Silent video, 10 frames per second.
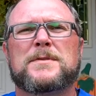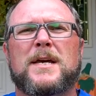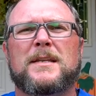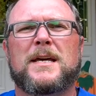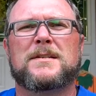
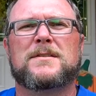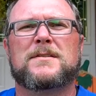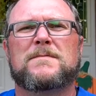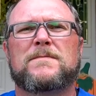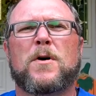that
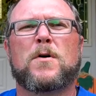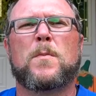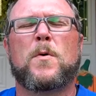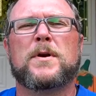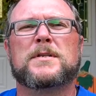focal
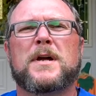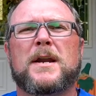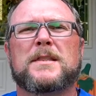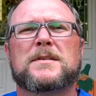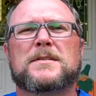point is
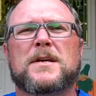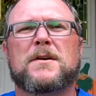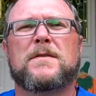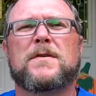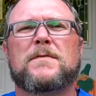not in the
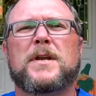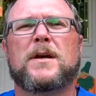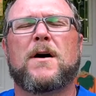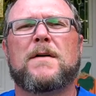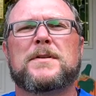center of your
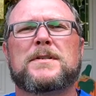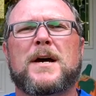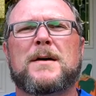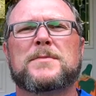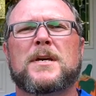video.
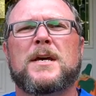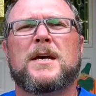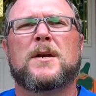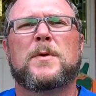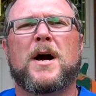Oftentimes
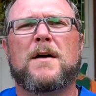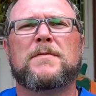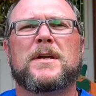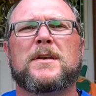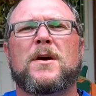it'll be
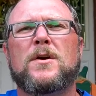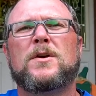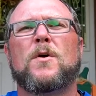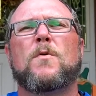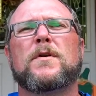off in
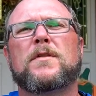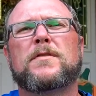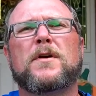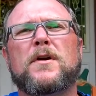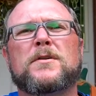one of the
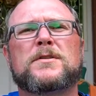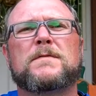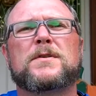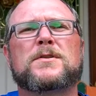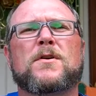thirds
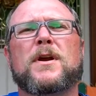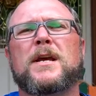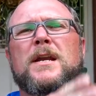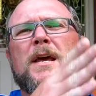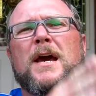of the
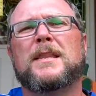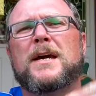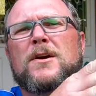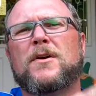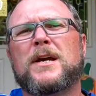screen, and
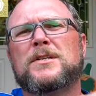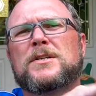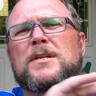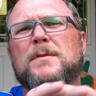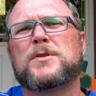that grid
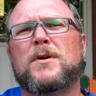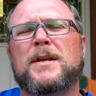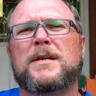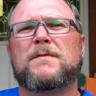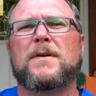just helps you
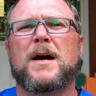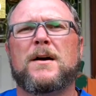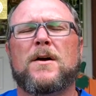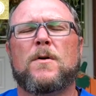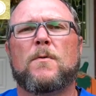identify
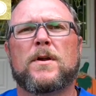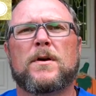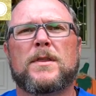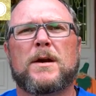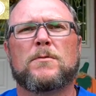
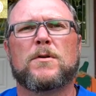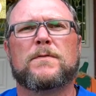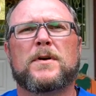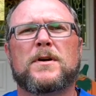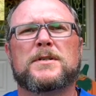where that rule
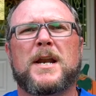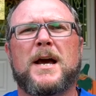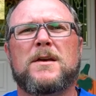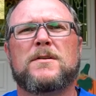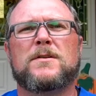of thirds and
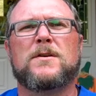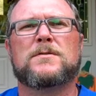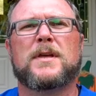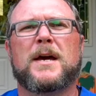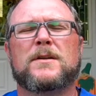how you can
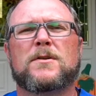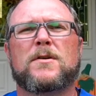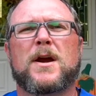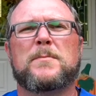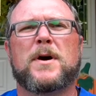use that to
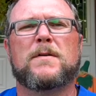create better